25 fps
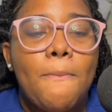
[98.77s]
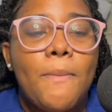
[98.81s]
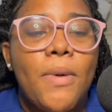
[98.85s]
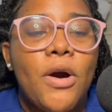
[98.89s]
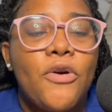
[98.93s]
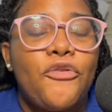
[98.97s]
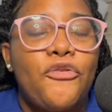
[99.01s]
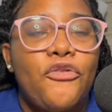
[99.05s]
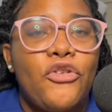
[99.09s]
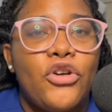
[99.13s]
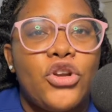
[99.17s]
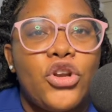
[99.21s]

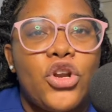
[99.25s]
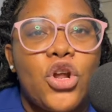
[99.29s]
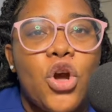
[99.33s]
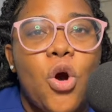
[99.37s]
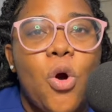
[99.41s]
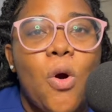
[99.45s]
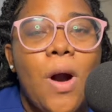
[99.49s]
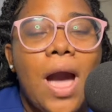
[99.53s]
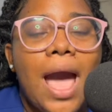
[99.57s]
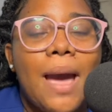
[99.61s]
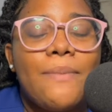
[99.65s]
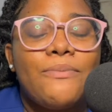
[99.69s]
but for
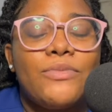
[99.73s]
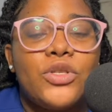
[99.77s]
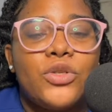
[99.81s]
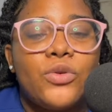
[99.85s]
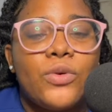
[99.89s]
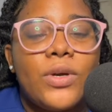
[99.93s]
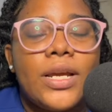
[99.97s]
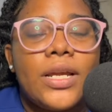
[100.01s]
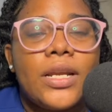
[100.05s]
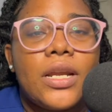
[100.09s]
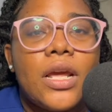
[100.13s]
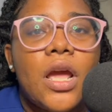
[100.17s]
now I'm
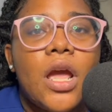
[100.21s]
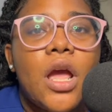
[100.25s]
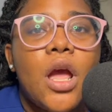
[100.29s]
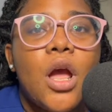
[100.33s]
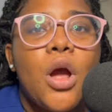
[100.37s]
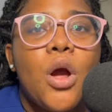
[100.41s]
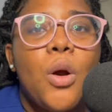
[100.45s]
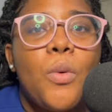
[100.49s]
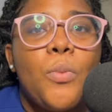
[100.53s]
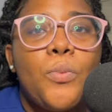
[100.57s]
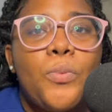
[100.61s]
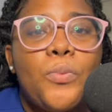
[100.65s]
doing
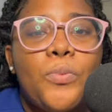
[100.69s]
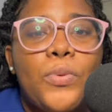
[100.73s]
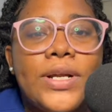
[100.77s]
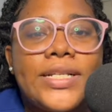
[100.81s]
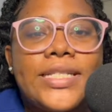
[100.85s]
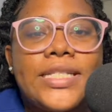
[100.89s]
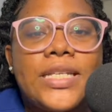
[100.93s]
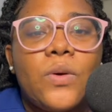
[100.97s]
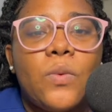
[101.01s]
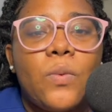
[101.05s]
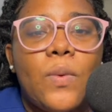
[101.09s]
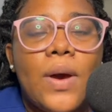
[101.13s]

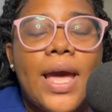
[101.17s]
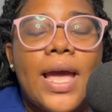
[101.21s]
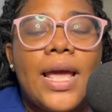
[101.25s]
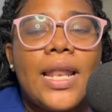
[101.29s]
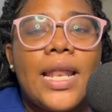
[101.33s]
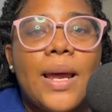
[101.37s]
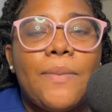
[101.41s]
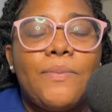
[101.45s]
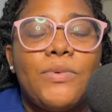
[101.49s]
pretty well.